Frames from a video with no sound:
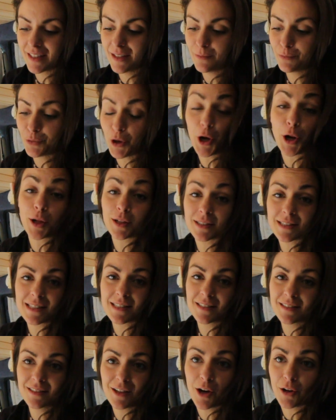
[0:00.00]

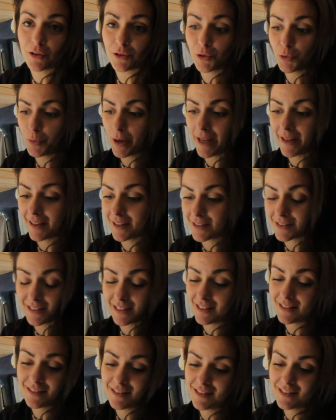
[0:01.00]
products on the way because
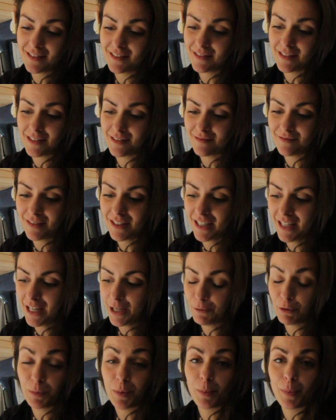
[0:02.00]
it
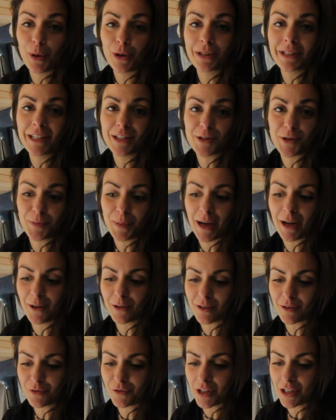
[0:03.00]
would be pointless to buy all
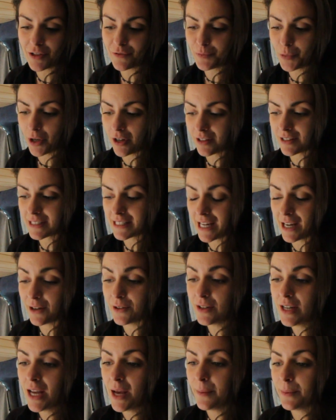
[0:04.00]
the fresh products now,
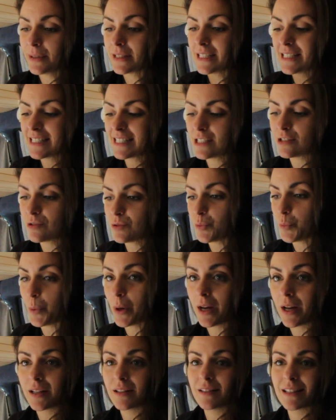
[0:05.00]
but this is
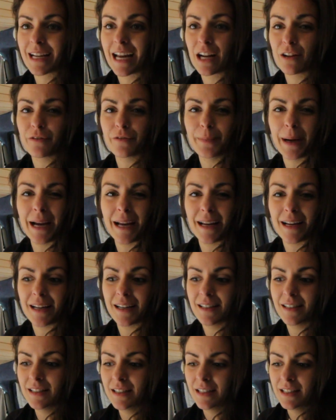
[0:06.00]
what kind of my
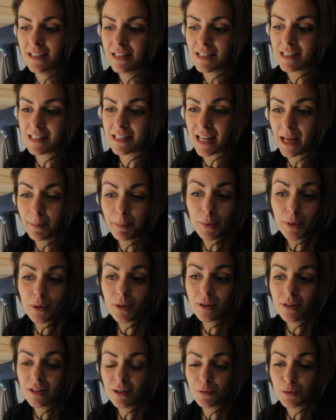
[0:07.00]

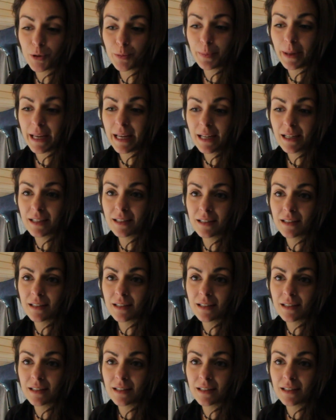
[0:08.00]
staple would be.